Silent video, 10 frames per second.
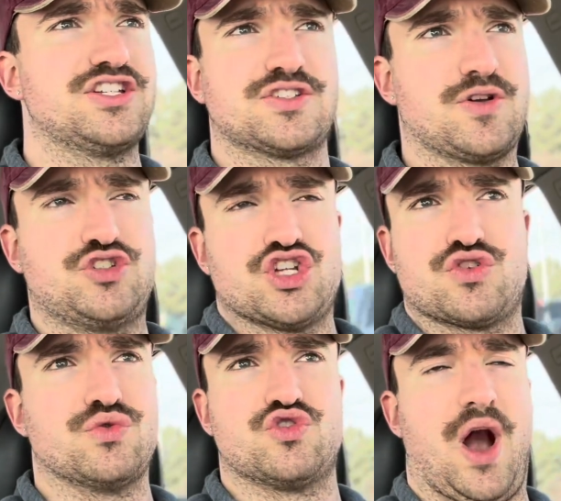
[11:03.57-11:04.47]

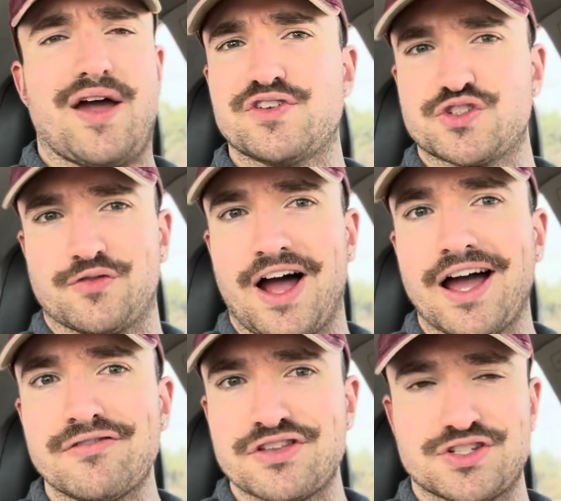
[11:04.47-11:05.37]
just through Drive to
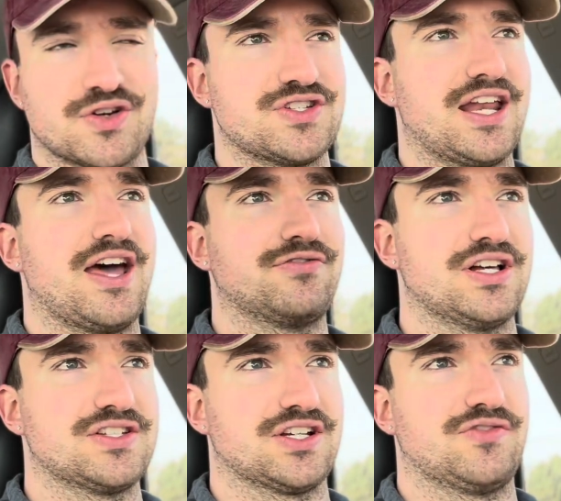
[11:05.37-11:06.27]
Survive, the series on Netflix.